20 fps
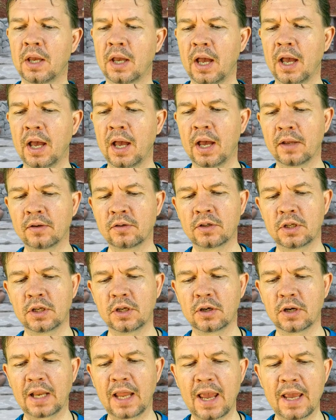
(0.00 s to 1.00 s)
to
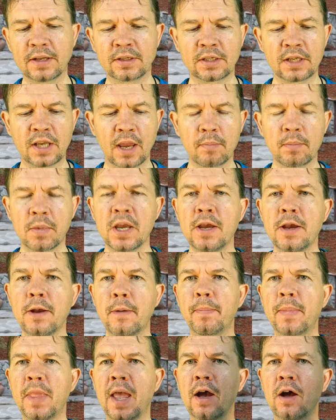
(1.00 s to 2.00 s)
your landscape.
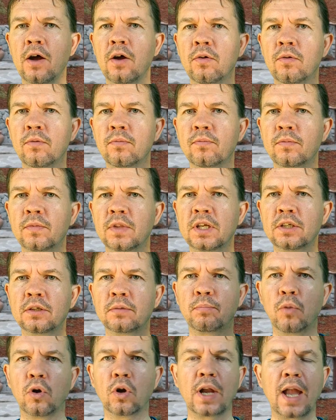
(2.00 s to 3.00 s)
Now, this
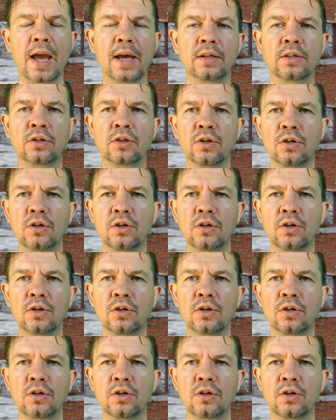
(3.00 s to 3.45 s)
book has